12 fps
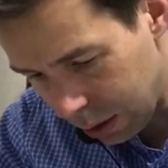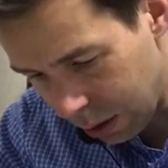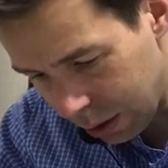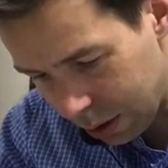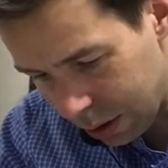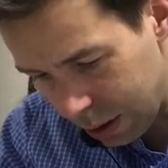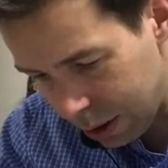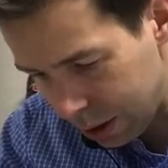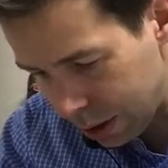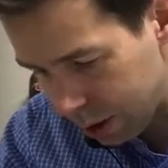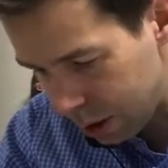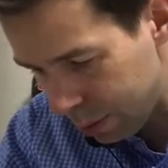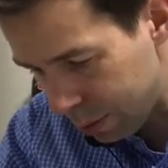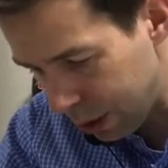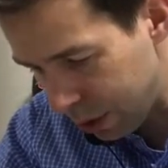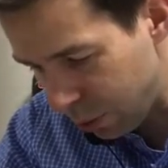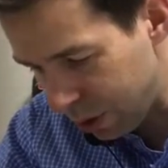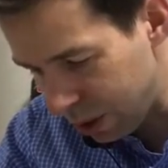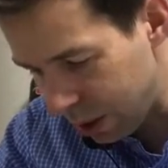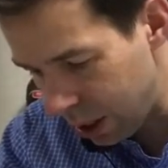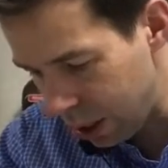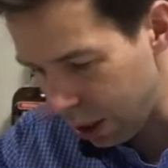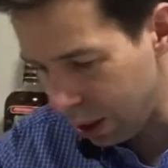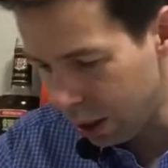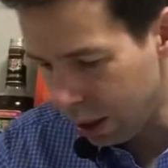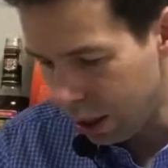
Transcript: not seasons, but whiskey.